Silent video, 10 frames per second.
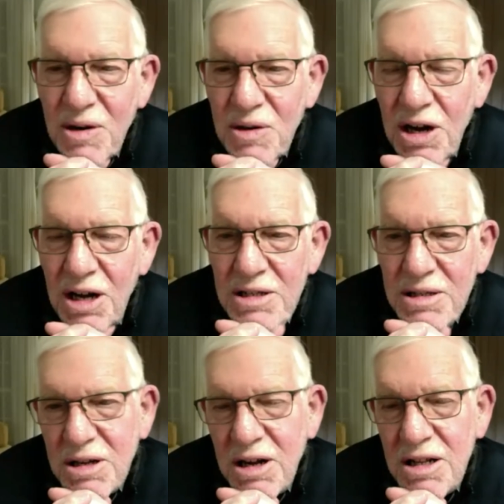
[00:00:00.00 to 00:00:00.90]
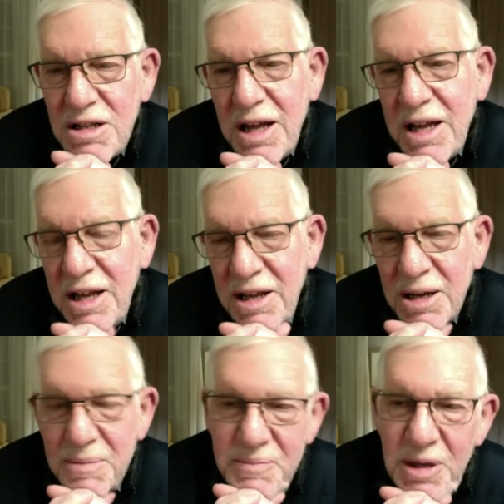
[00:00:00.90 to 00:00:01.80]
um, call call a
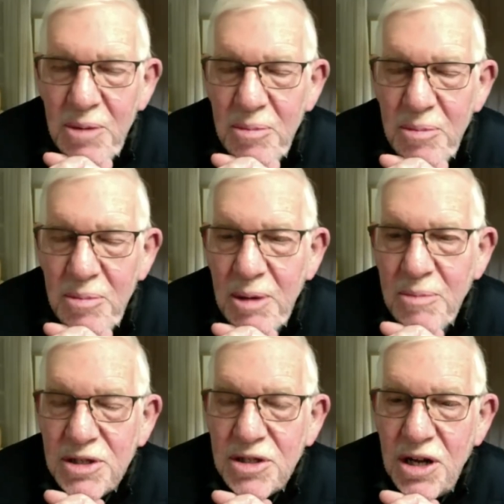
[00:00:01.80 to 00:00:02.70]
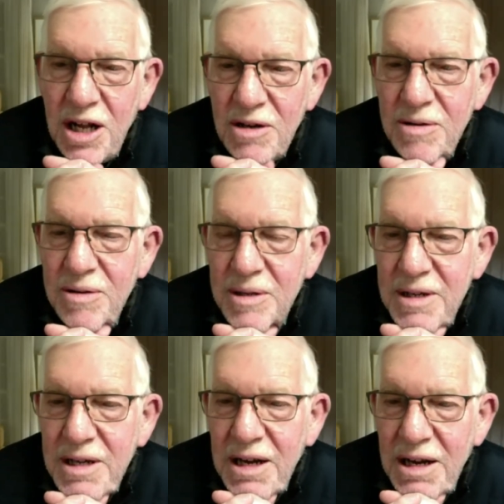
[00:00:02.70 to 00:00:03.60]
uh, heat pump installer.
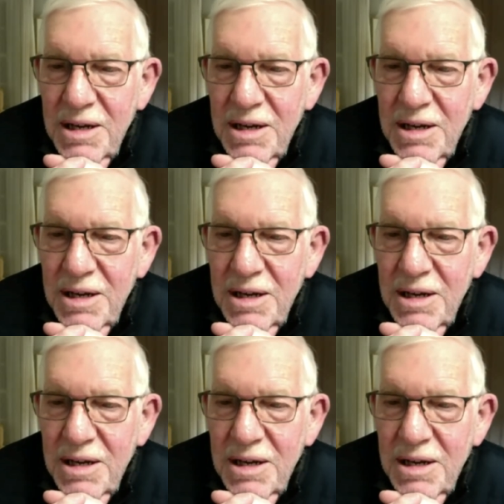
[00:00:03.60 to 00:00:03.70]
Um,